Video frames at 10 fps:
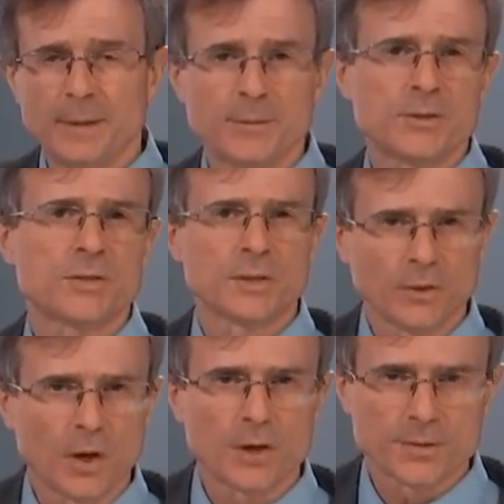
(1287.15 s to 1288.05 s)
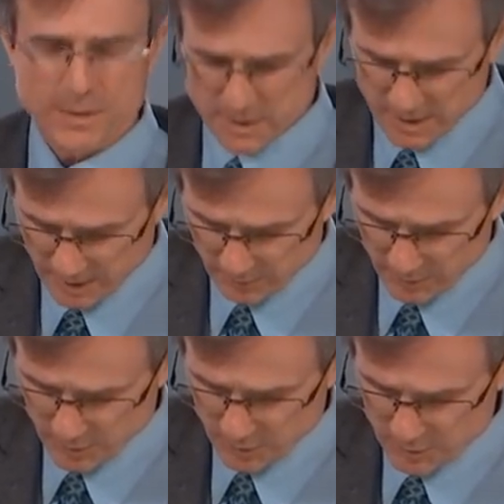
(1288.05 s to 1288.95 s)
image is enlarged instead of
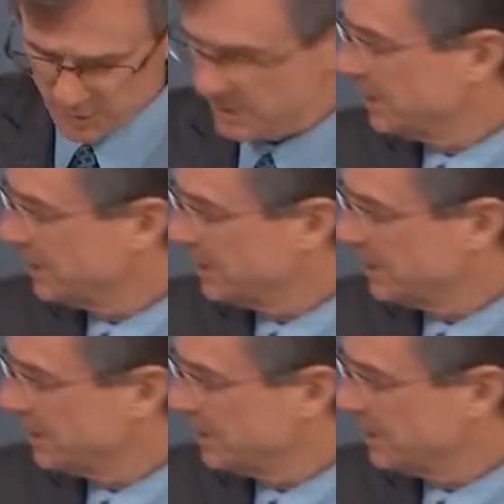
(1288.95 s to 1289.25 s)
reduced.